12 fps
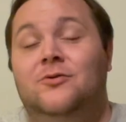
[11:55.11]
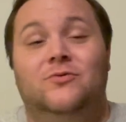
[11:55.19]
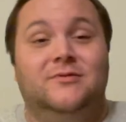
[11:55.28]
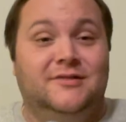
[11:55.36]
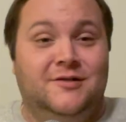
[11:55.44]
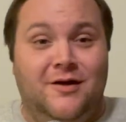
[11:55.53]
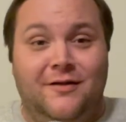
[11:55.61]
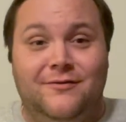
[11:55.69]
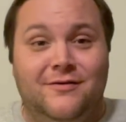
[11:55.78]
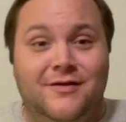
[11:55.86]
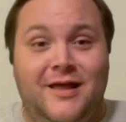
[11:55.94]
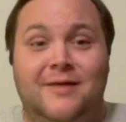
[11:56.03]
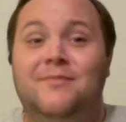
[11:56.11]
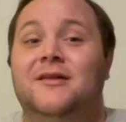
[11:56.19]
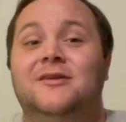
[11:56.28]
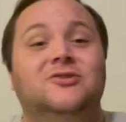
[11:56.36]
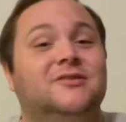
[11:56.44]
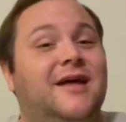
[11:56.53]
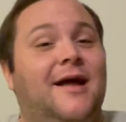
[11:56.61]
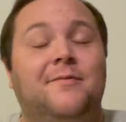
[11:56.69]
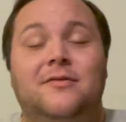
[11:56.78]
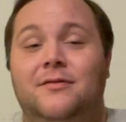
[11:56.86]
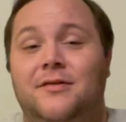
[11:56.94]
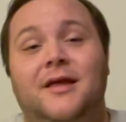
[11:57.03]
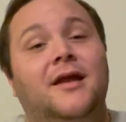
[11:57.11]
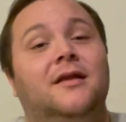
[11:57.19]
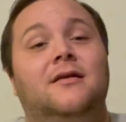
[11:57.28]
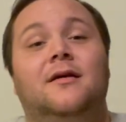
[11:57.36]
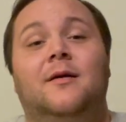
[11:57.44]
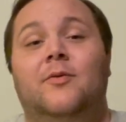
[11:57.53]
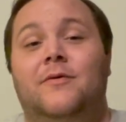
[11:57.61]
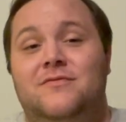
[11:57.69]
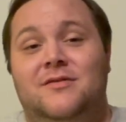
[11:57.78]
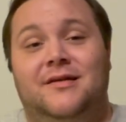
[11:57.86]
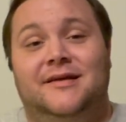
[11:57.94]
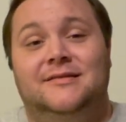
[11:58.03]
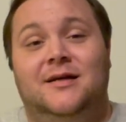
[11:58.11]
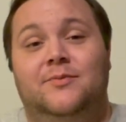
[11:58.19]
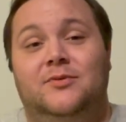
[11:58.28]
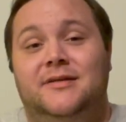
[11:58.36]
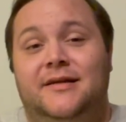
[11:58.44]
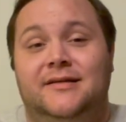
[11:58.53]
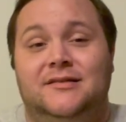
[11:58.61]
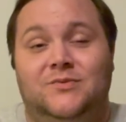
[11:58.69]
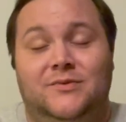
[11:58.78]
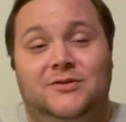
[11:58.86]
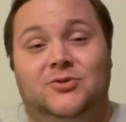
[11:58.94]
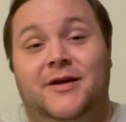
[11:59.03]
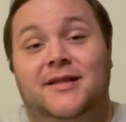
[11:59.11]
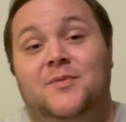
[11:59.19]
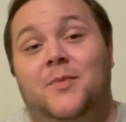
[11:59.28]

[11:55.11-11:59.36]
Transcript: who was another name that just absolutely heated up over the last couple days with trade